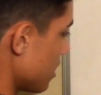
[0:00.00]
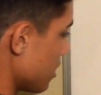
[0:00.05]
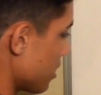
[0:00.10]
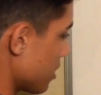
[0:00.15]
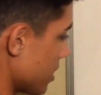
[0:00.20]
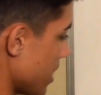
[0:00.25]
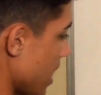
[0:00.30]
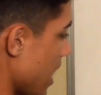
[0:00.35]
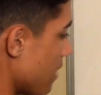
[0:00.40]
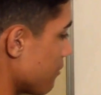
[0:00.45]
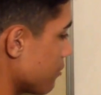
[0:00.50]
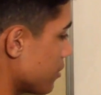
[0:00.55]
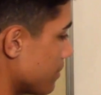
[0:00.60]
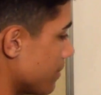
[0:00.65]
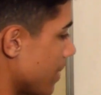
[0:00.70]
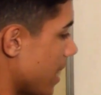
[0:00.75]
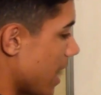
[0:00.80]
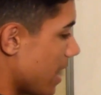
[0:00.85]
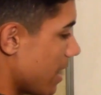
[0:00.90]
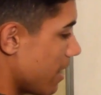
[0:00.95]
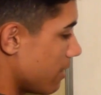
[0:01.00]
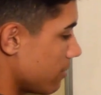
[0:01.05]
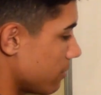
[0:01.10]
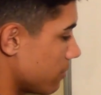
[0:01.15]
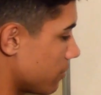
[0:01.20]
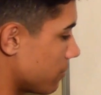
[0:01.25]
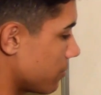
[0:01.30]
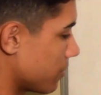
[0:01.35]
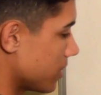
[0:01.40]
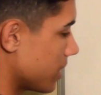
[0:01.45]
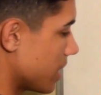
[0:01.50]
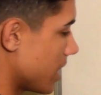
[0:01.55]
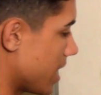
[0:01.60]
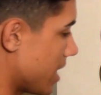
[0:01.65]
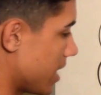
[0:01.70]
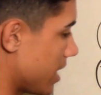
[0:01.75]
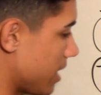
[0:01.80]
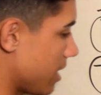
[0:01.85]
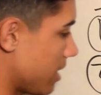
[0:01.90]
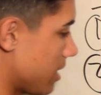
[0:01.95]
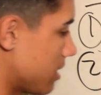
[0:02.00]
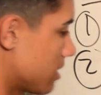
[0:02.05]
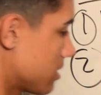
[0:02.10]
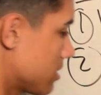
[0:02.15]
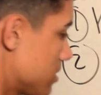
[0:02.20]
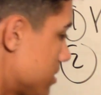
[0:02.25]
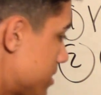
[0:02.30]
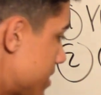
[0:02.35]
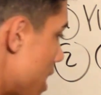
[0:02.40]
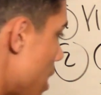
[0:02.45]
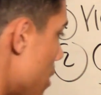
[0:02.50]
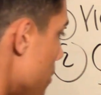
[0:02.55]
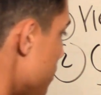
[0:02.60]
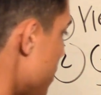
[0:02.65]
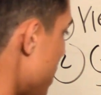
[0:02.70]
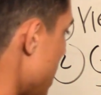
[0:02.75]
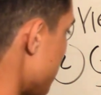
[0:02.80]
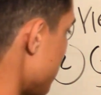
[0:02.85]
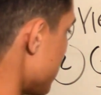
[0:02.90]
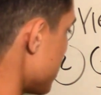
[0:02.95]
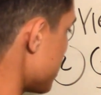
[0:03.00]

you can have them have a down payment